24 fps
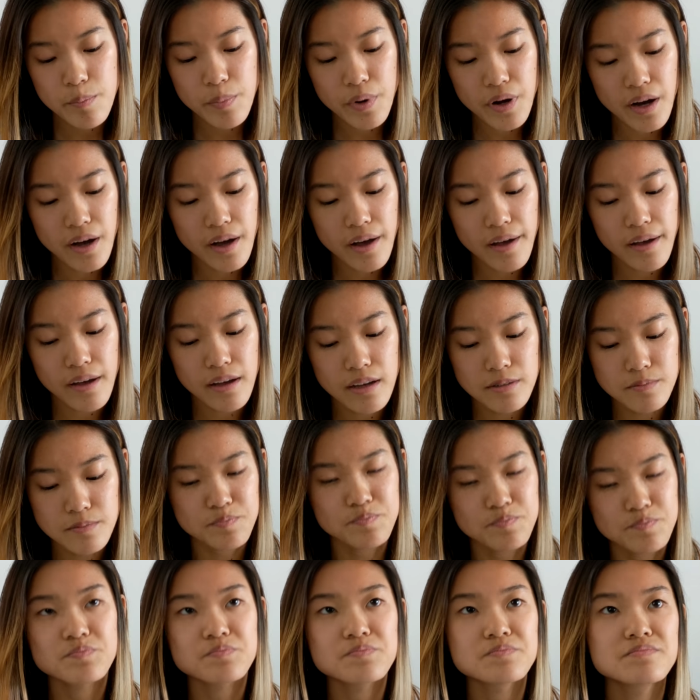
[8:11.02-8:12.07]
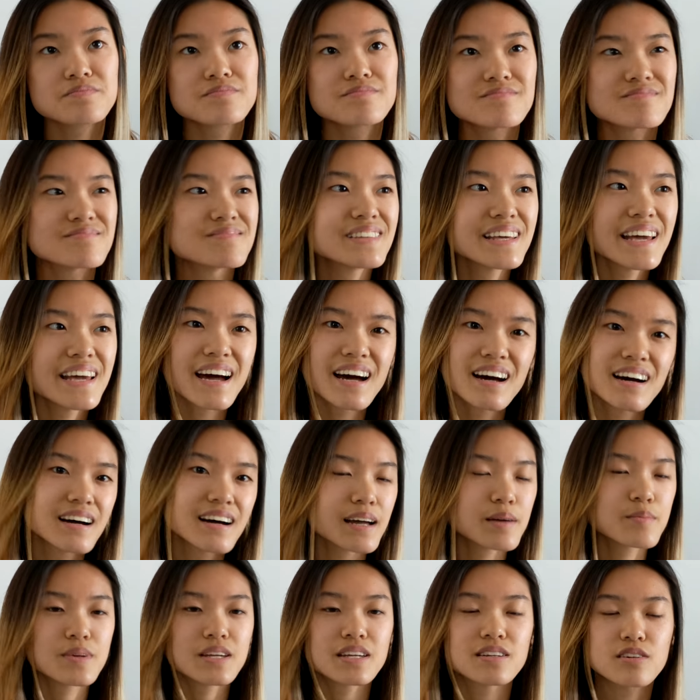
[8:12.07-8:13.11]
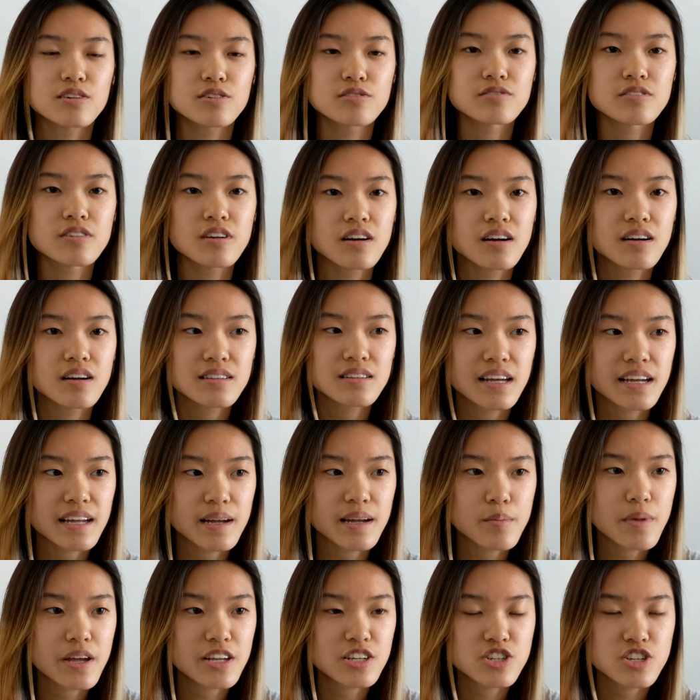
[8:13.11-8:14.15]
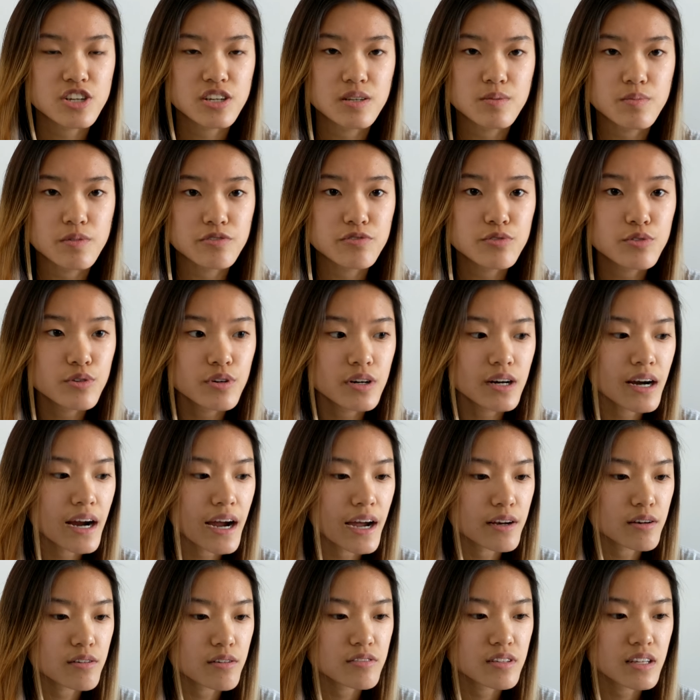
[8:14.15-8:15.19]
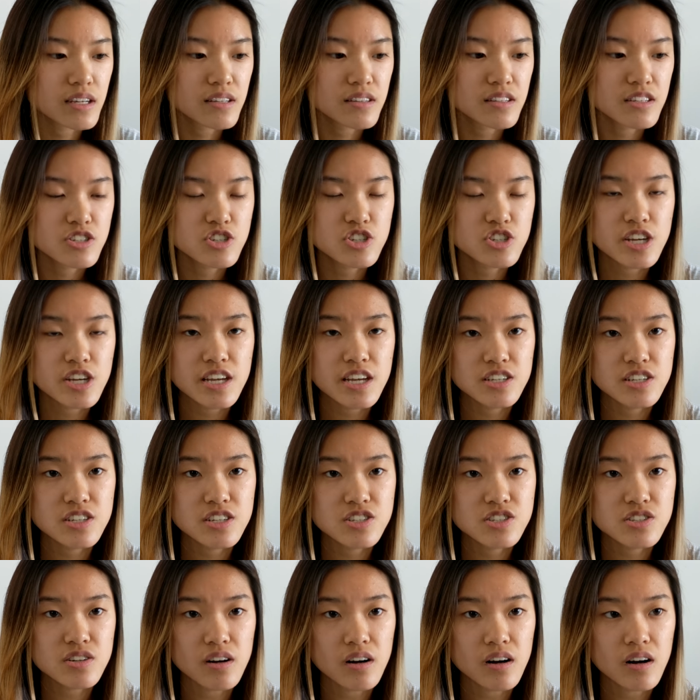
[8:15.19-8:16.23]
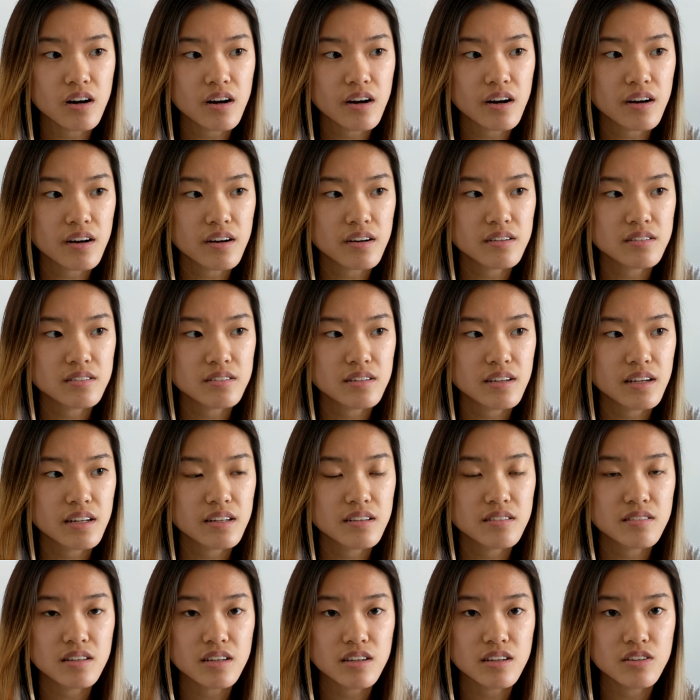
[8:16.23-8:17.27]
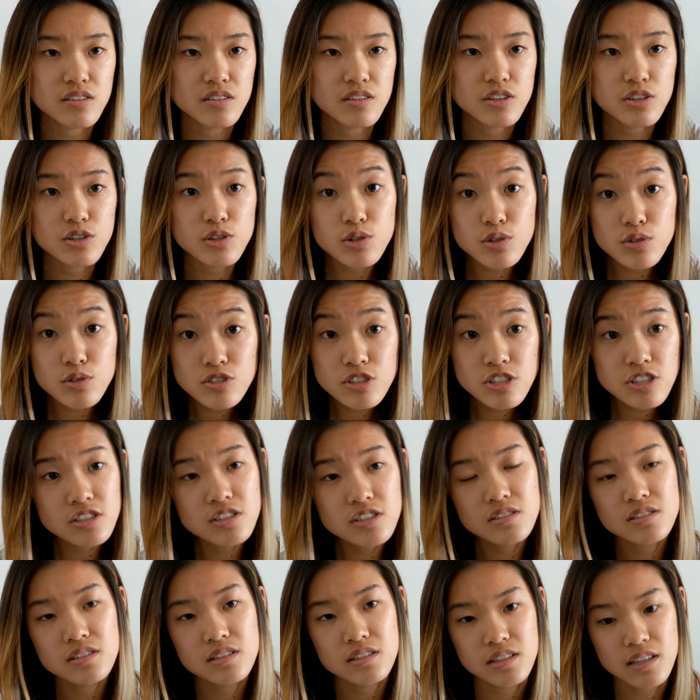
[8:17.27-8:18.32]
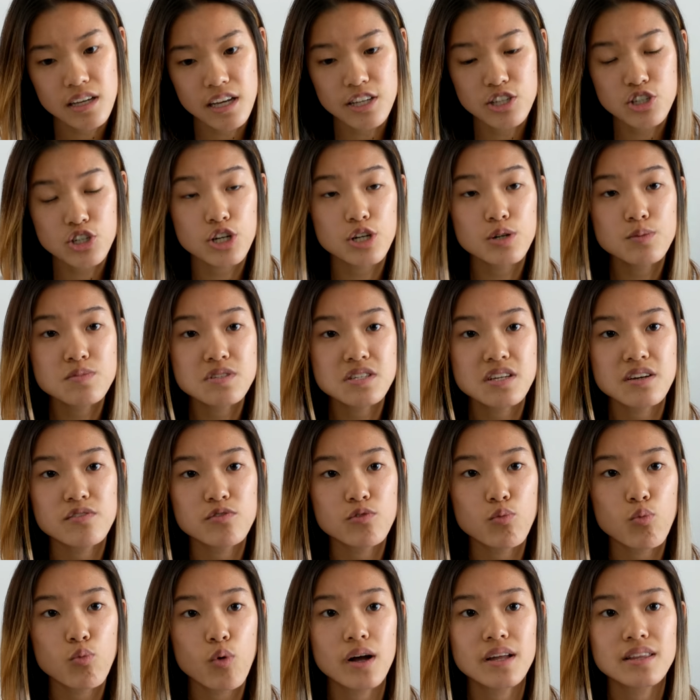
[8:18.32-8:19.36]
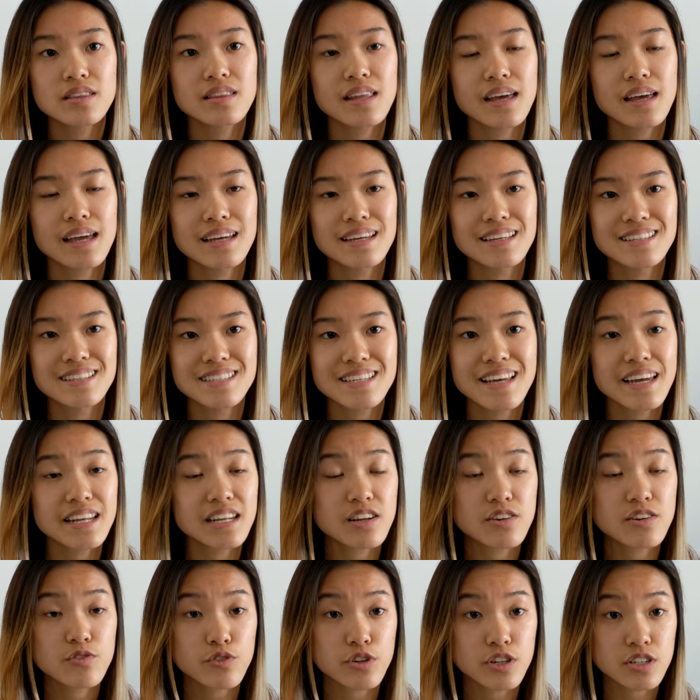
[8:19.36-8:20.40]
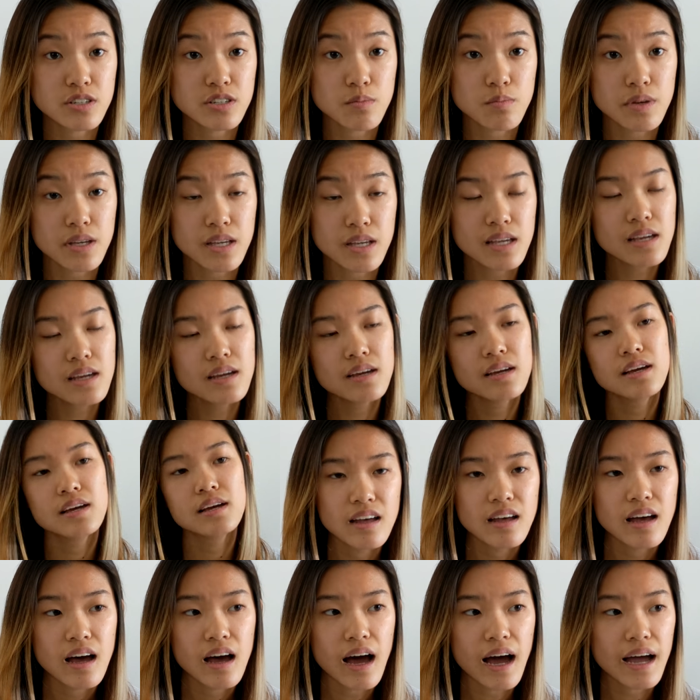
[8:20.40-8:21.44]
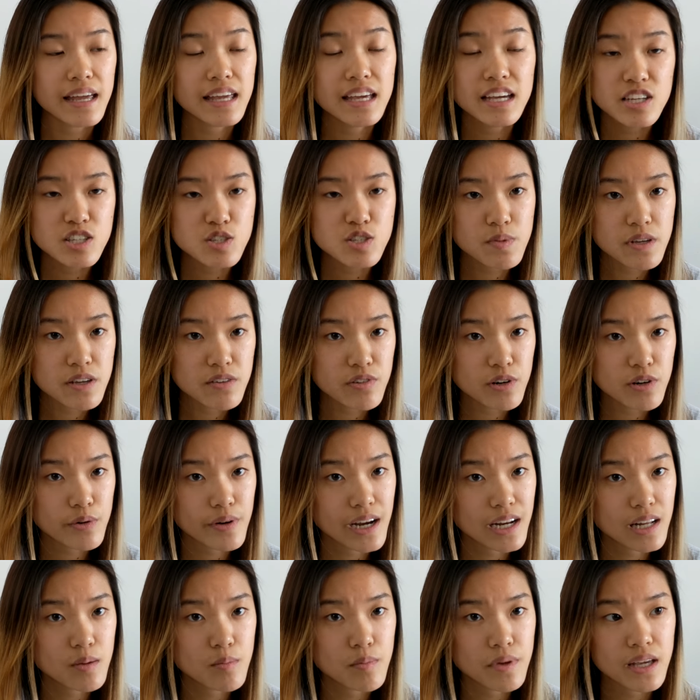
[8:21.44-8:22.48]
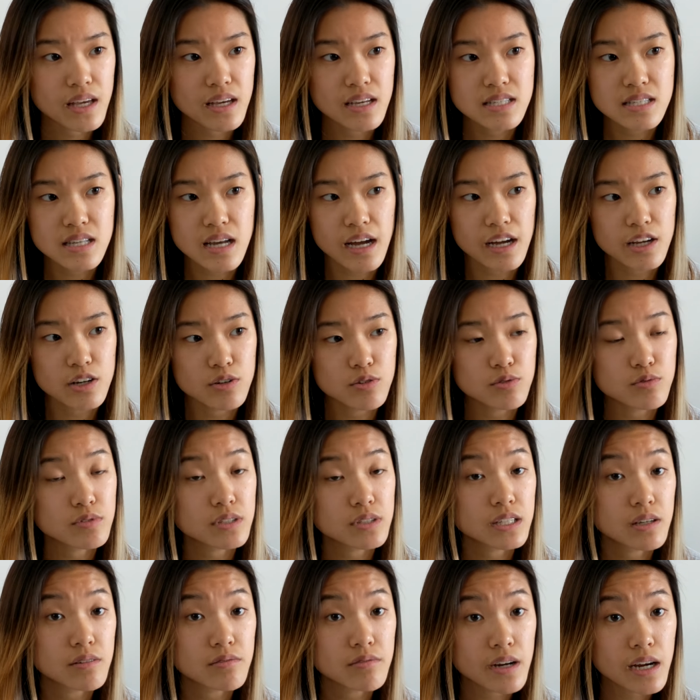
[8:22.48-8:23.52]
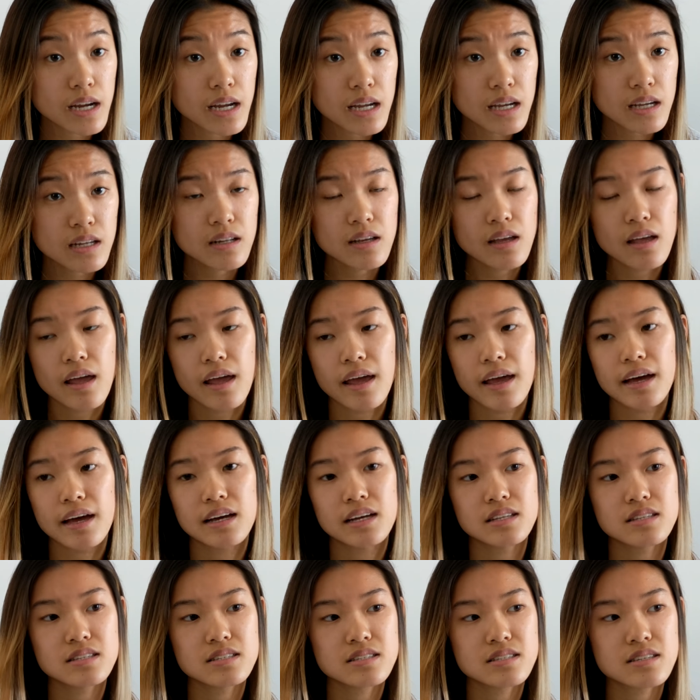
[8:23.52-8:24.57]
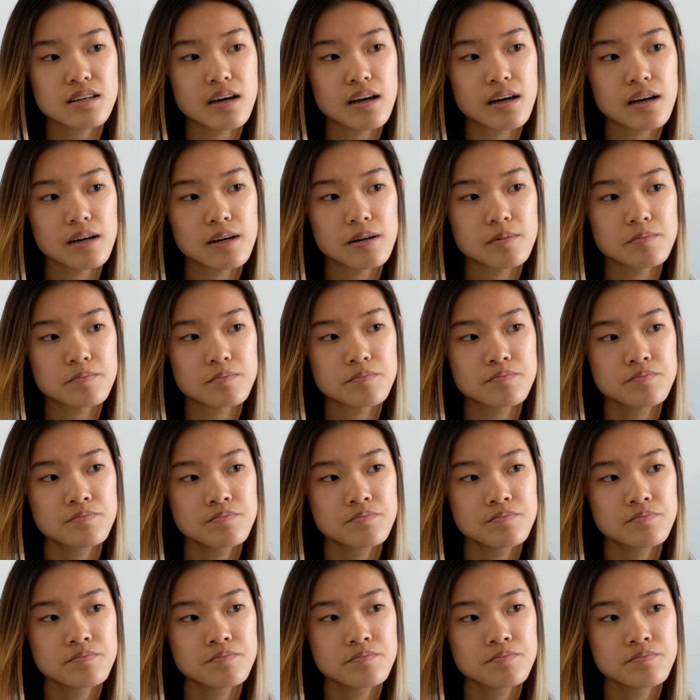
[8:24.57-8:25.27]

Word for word: But yeah, I mean, overall, like I mentioned before, I don't think these changes are anything huge in terms of what they intended for it to be. I can't speak for raiding because I don't really raid, and um,